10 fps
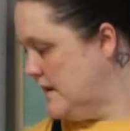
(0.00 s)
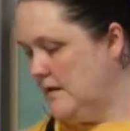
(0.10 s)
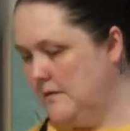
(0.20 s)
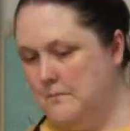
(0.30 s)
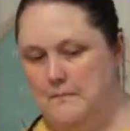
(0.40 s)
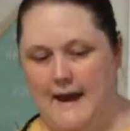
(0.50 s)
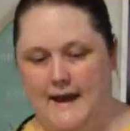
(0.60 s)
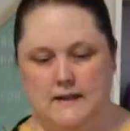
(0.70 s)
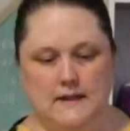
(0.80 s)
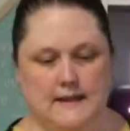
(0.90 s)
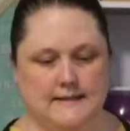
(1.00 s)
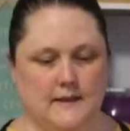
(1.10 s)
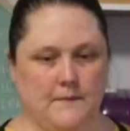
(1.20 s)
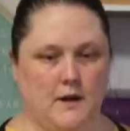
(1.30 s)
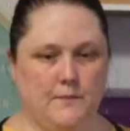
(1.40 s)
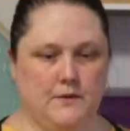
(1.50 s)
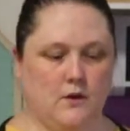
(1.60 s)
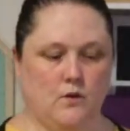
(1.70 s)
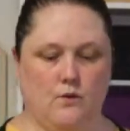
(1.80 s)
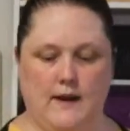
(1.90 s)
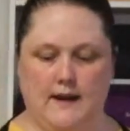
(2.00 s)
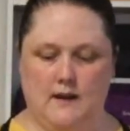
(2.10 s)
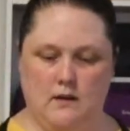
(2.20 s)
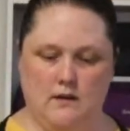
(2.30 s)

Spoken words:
mat is I'm going to put the green